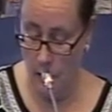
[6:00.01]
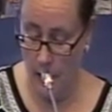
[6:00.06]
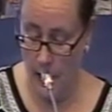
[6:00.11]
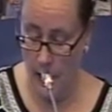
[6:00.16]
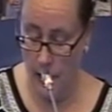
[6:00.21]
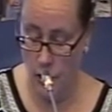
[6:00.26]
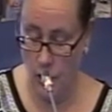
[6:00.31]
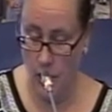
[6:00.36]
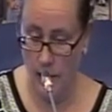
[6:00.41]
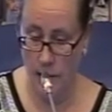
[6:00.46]

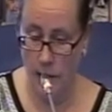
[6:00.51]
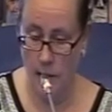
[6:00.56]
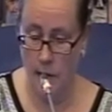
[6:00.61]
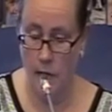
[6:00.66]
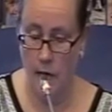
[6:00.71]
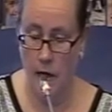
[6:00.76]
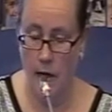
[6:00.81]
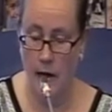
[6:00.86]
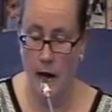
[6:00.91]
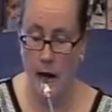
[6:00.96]
by just
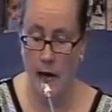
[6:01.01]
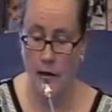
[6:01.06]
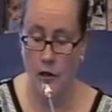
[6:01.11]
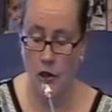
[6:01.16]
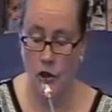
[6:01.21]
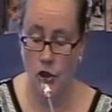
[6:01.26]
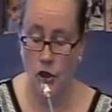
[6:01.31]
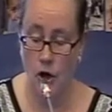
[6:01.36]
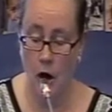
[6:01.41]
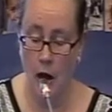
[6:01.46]
looking at the
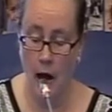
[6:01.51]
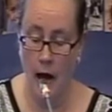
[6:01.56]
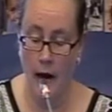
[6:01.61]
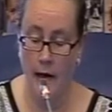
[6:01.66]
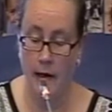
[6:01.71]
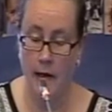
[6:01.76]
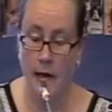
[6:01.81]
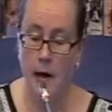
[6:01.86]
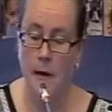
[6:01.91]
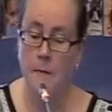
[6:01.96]

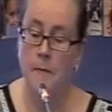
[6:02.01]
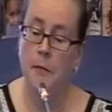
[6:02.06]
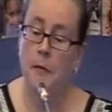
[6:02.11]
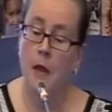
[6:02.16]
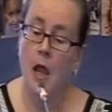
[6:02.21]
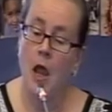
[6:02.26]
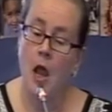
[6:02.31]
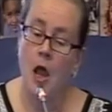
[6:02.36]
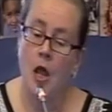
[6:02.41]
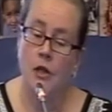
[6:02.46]
child.
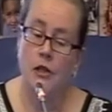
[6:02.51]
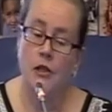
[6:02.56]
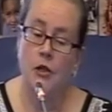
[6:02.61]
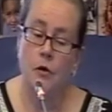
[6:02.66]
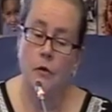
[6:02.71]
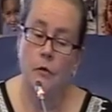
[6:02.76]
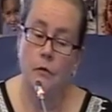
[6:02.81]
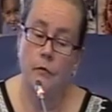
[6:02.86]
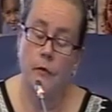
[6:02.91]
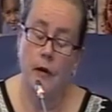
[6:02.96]

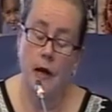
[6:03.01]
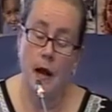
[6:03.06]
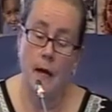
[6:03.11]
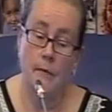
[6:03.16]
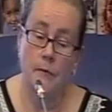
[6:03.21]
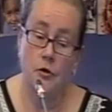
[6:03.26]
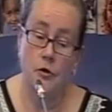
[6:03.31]
So what I'm